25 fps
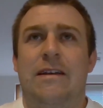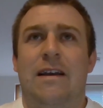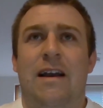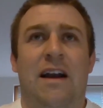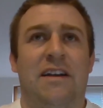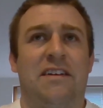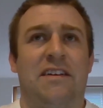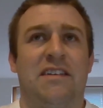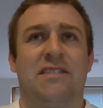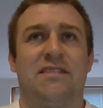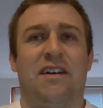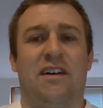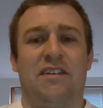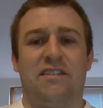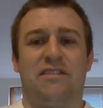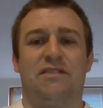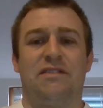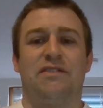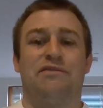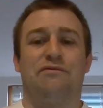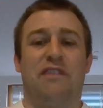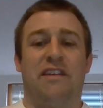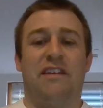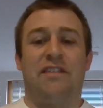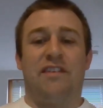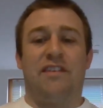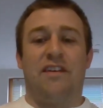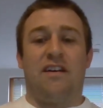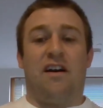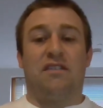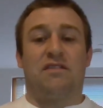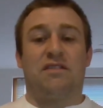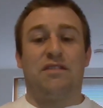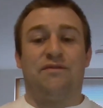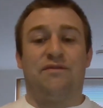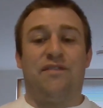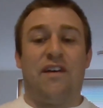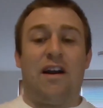I decided to read The
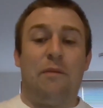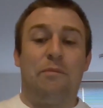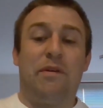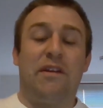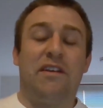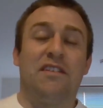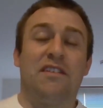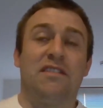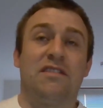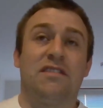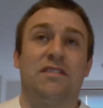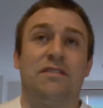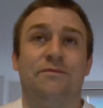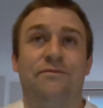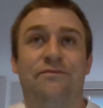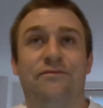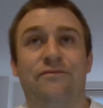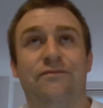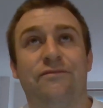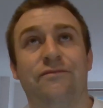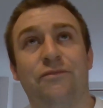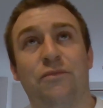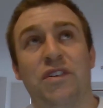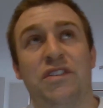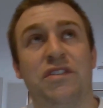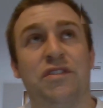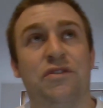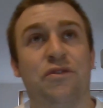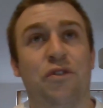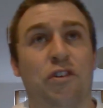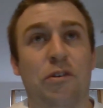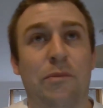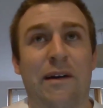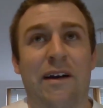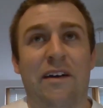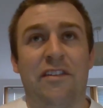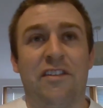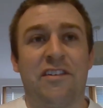Art of Happiness, which is all
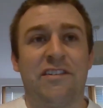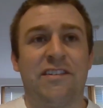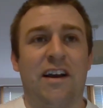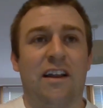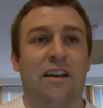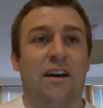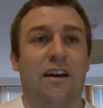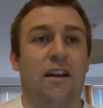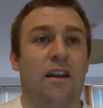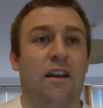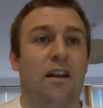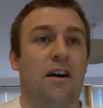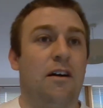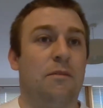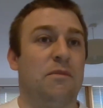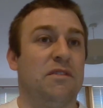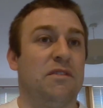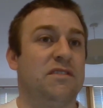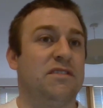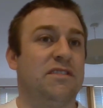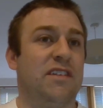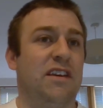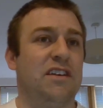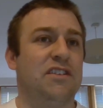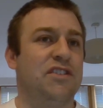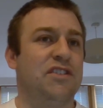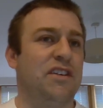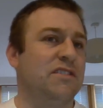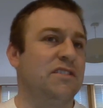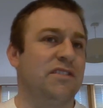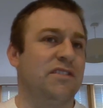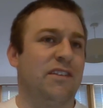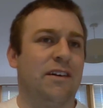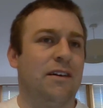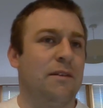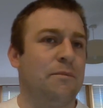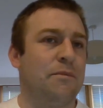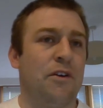about the Dalai Lama's teachings,
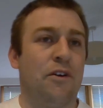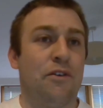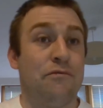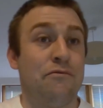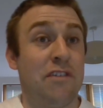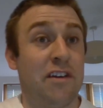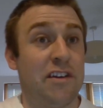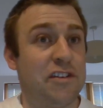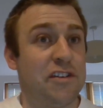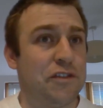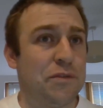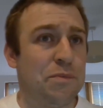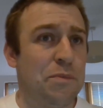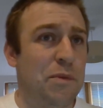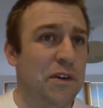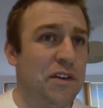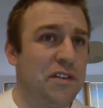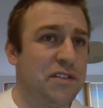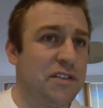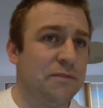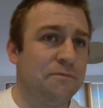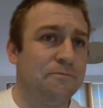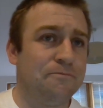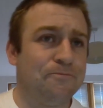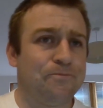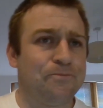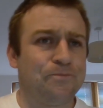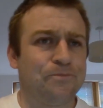and I'm not a religious person.